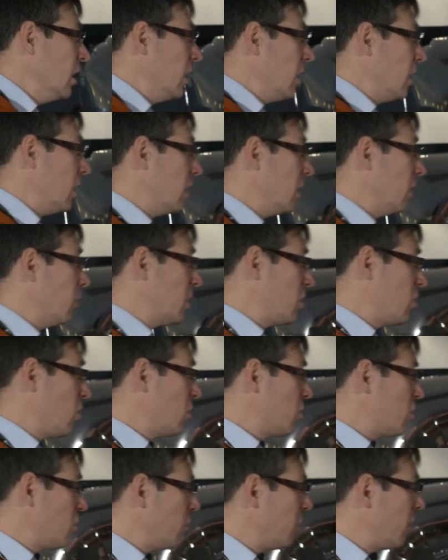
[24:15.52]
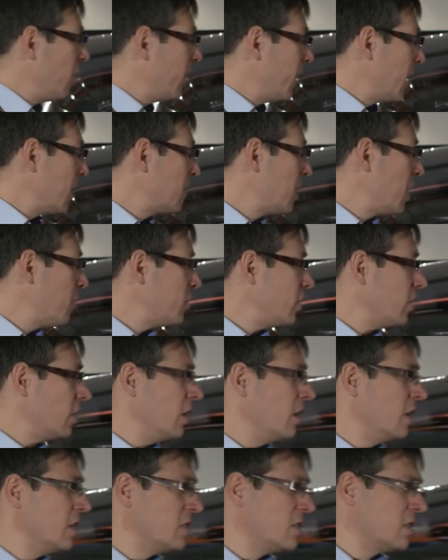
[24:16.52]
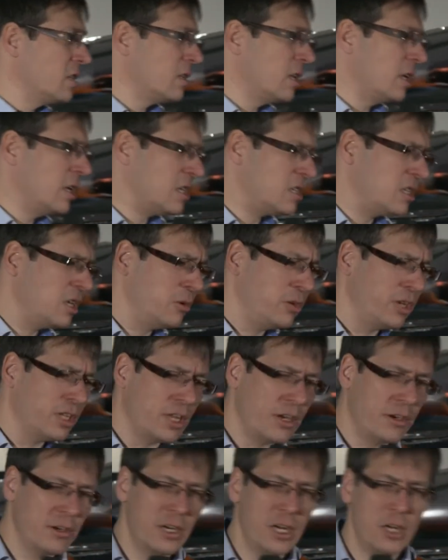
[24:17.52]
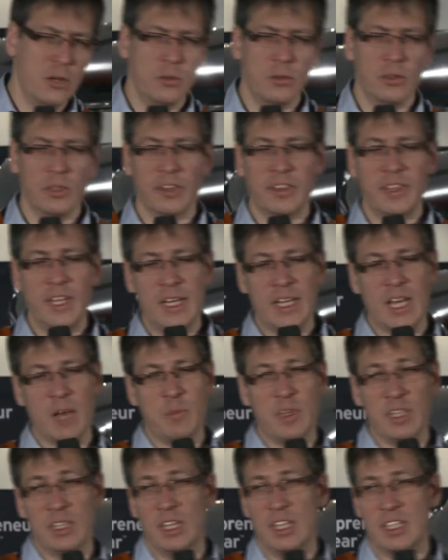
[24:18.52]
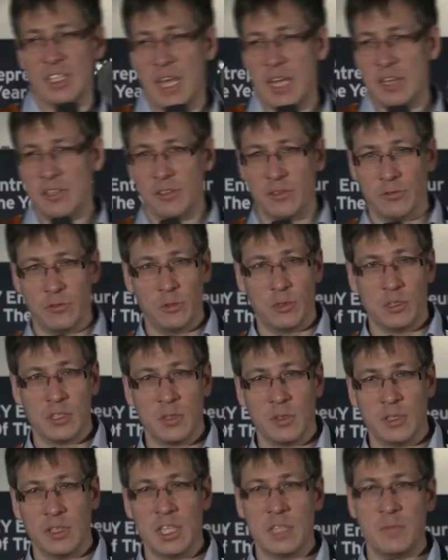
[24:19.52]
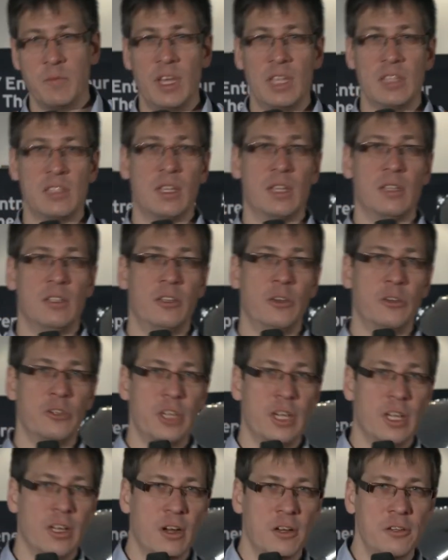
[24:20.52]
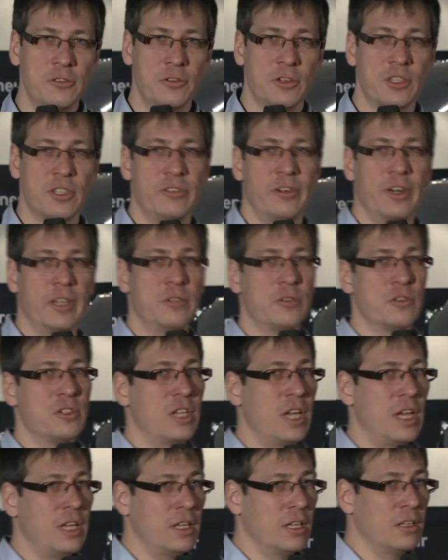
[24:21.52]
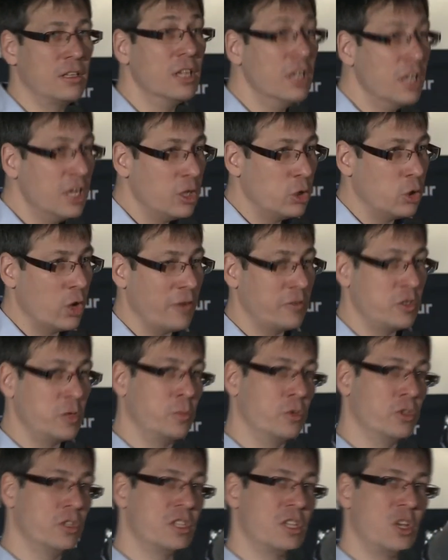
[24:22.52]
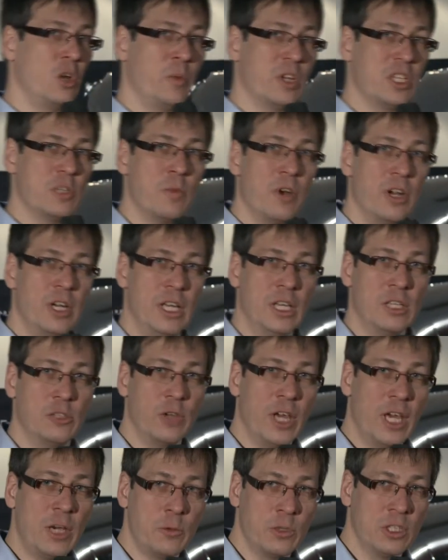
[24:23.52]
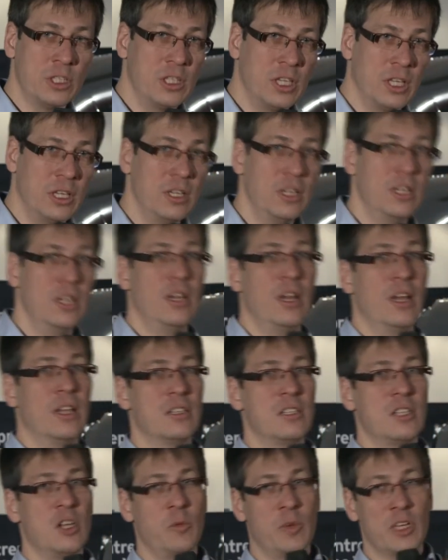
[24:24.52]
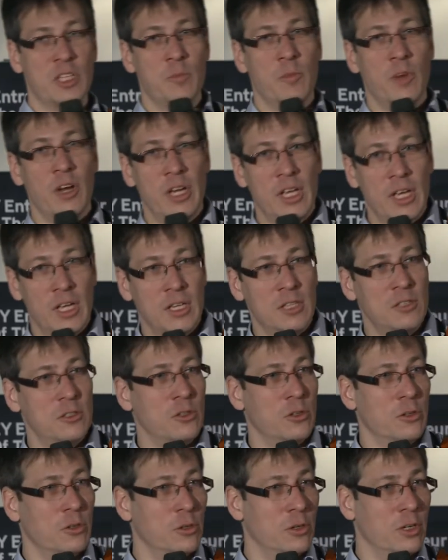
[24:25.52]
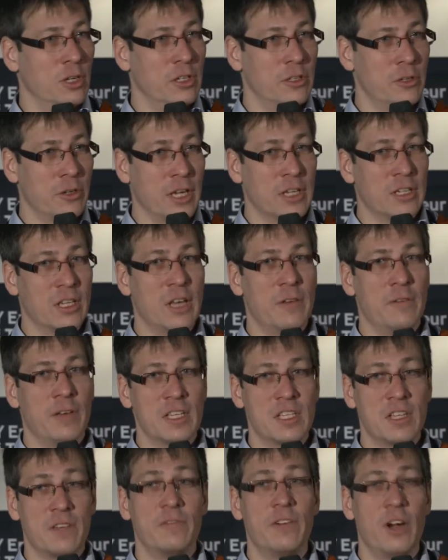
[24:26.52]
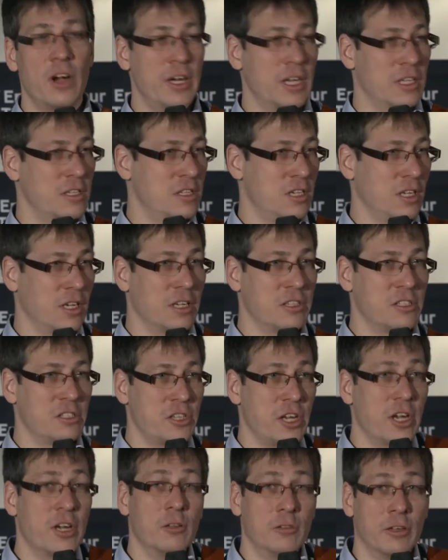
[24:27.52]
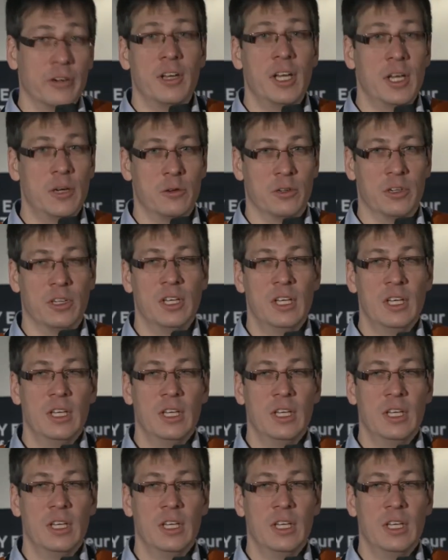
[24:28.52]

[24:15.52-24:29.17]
What's also rather exceptional is in Estonia there are no thin capitalization rules. This means that usually countries try to say that you have to put so much money into equity and so much money into you can give as a financing, as shareholder loan.